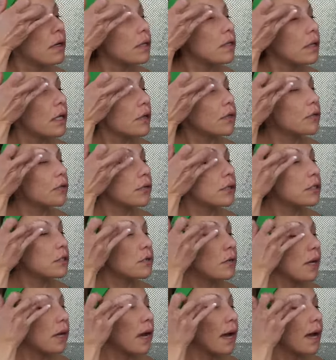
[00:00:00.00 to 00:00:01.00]
Now the reason
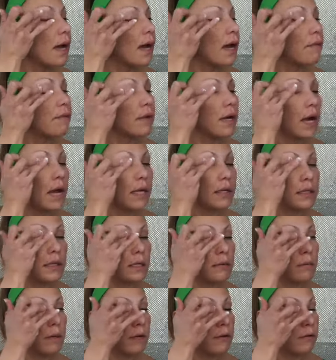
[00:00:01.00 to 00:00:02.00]
why I have not
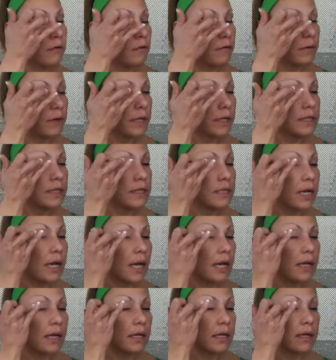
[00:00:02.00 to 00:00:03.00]
done my face
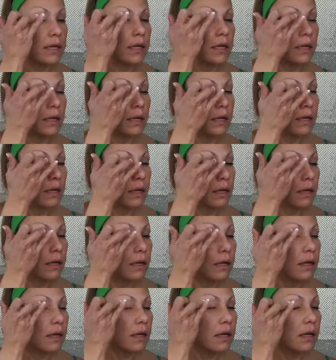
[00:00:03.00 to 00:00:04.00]
yet,
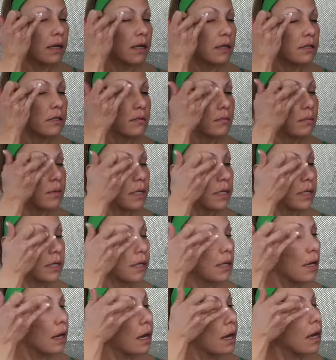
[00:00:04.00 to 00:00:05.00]
it's
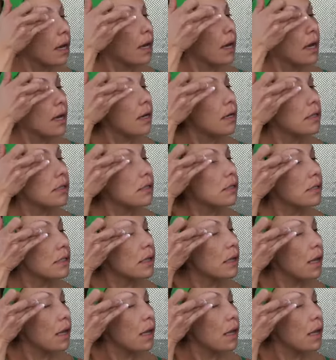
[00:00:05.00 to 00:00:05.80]
because